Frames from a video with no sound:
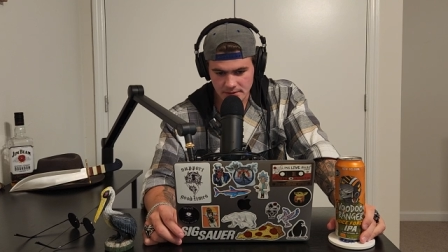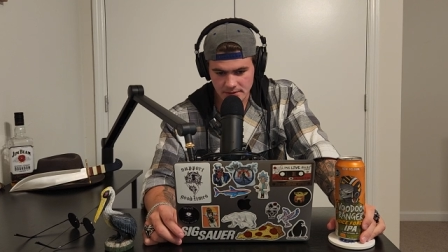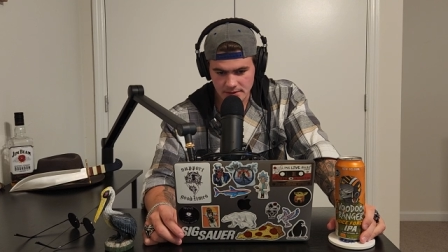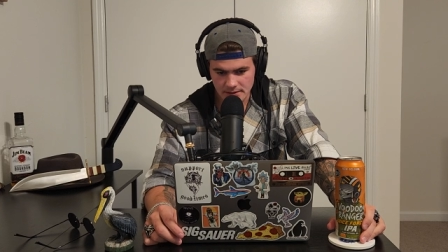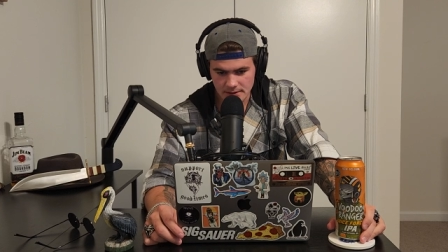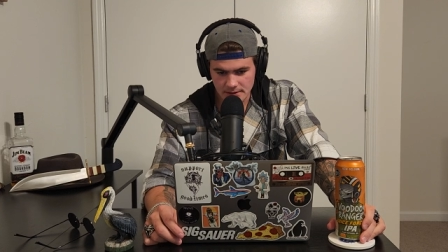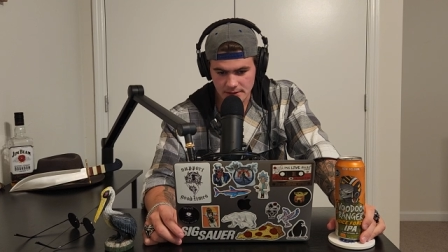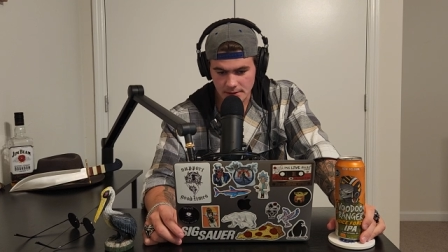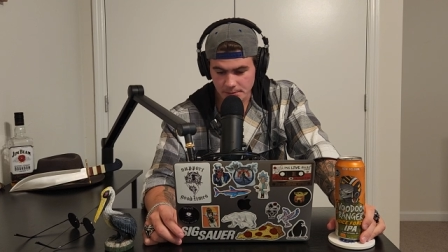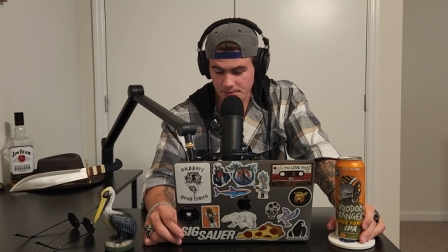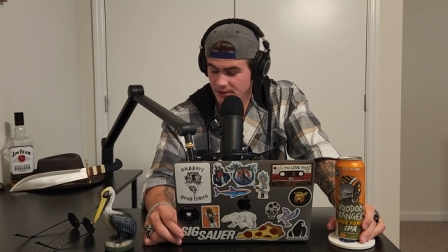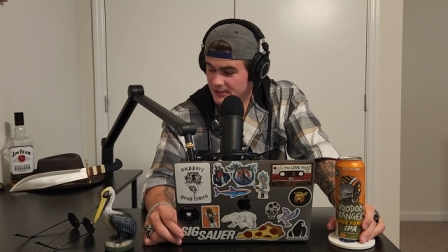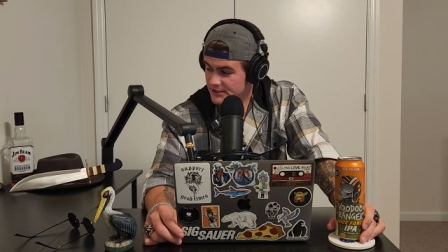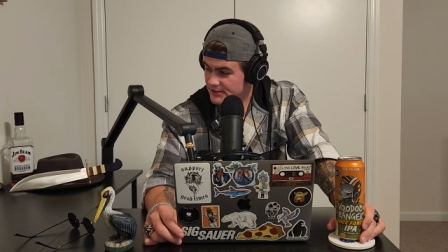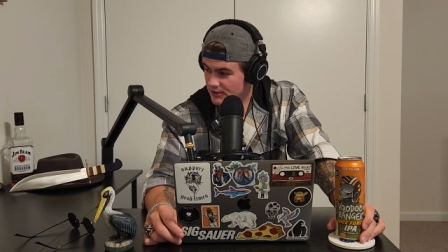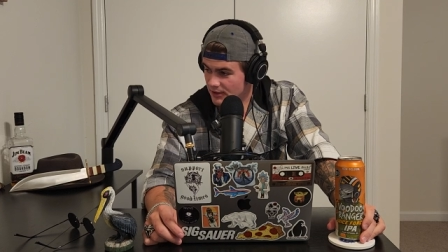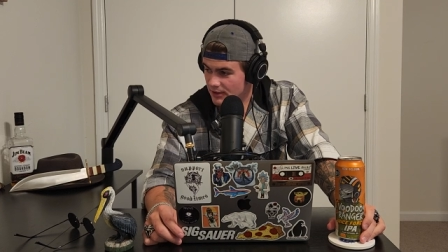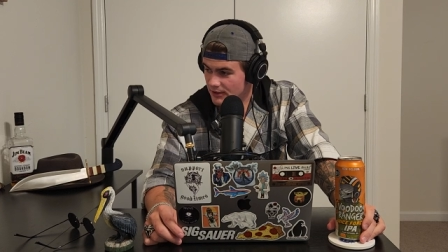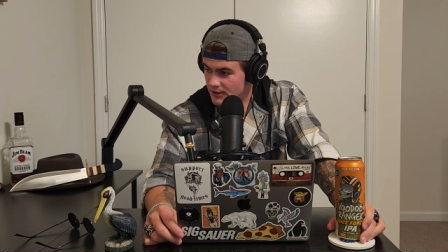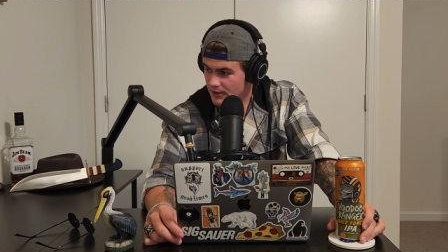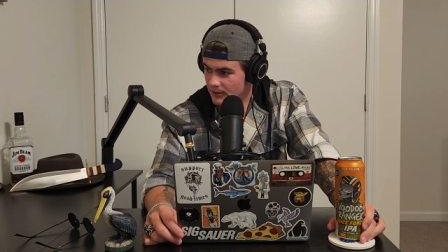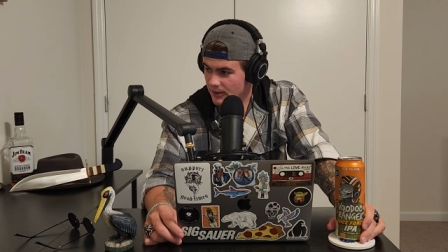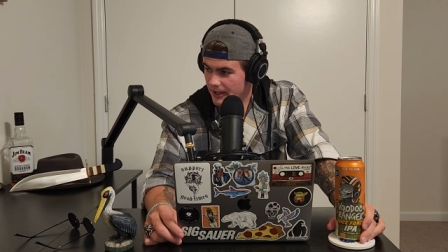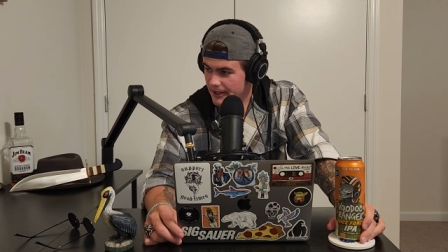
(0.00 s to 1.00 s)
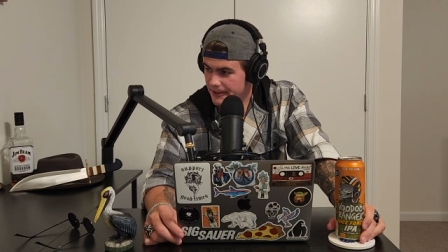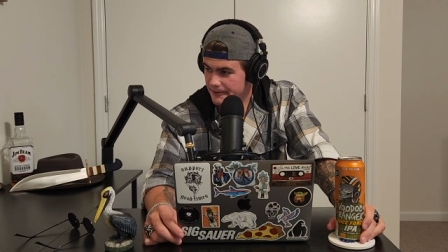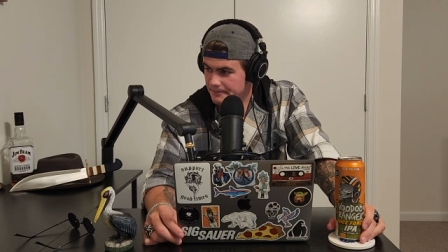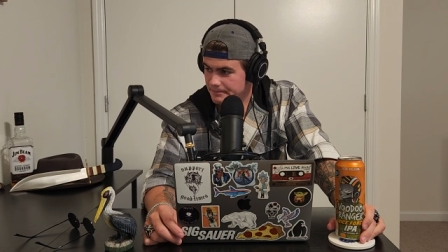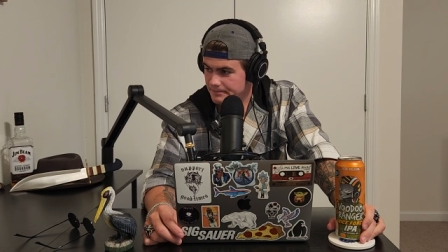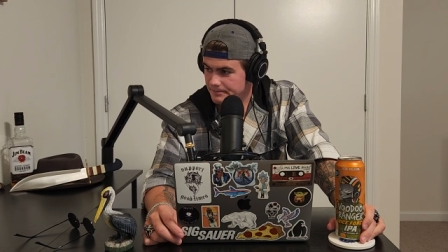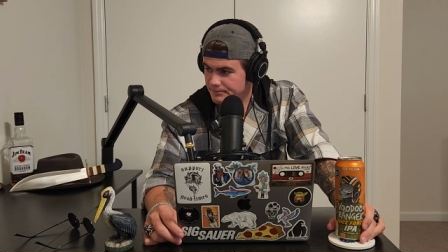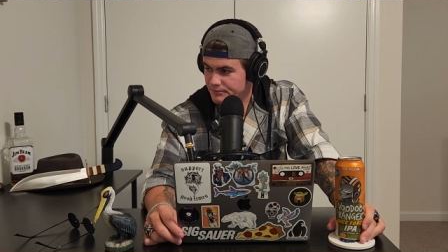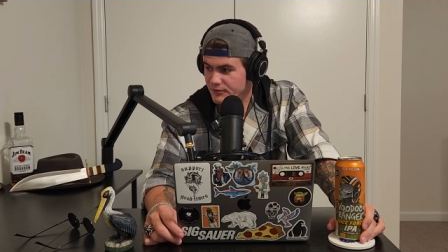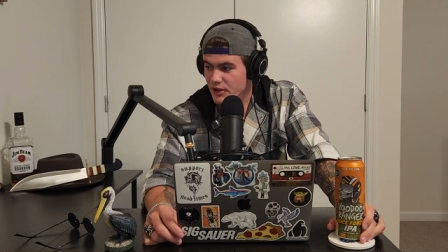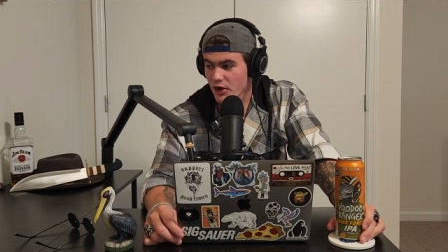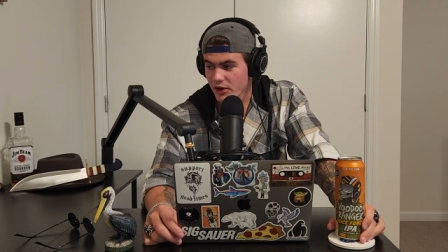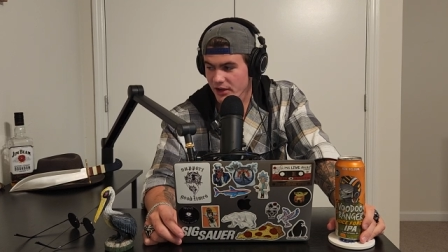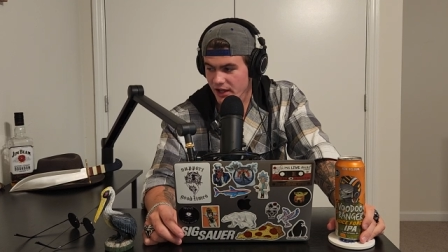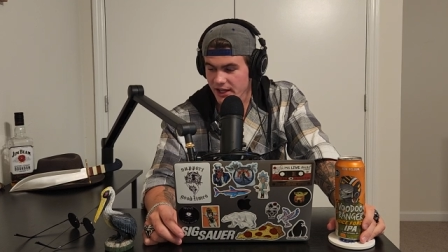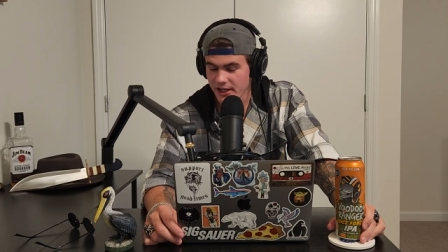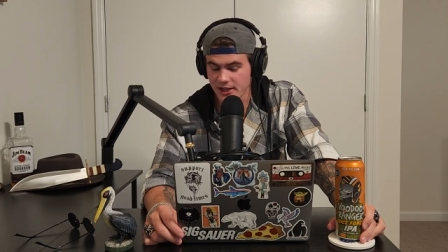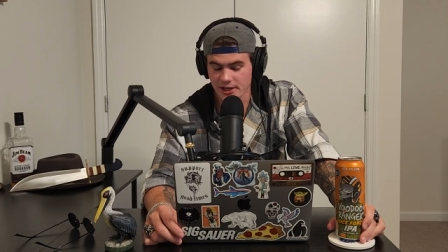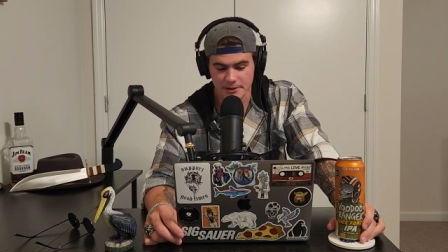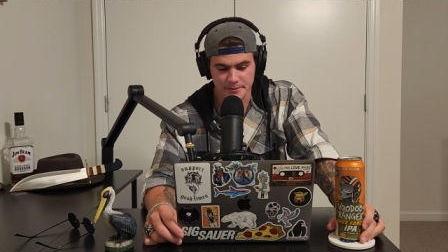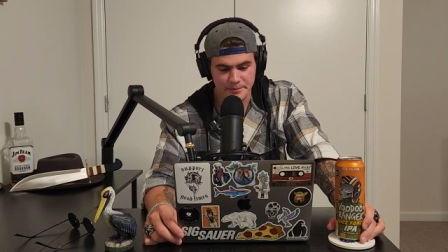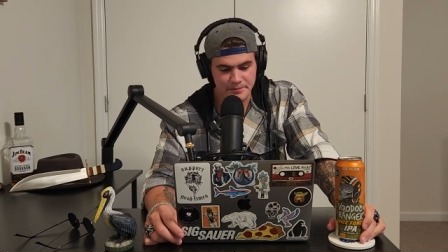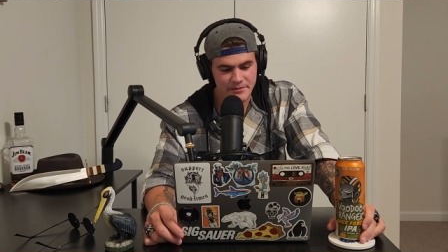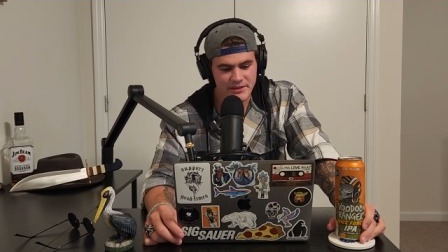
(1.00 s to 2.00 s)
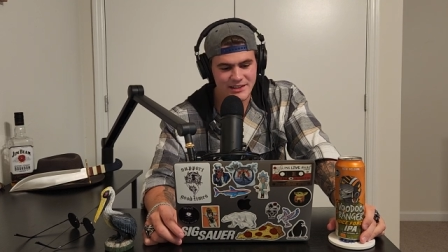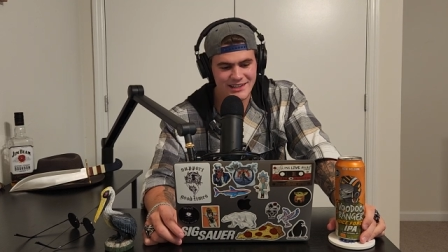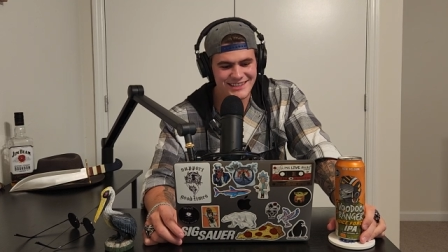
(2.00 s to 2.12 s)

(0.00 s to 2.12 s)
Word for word: police are on their way? Okay, good.